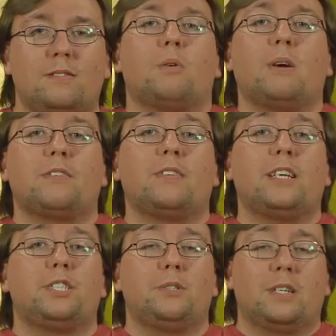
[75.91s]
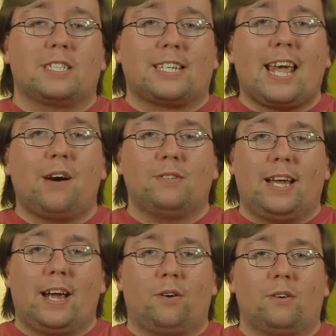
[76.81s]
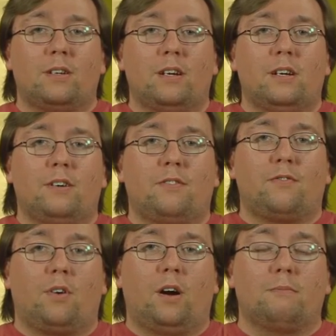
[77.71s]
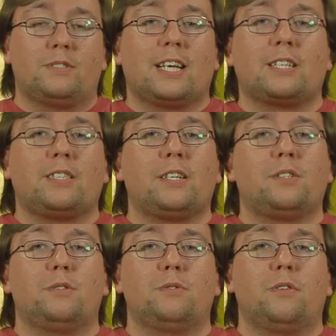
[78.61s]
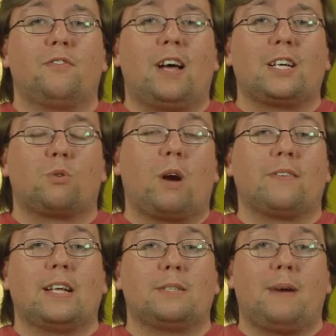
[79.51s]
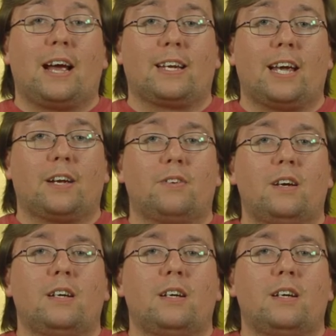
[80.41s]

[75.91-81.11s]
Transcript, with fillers: The rest of the issue is a countdown from sixty to the Flash arriving at the Batcave.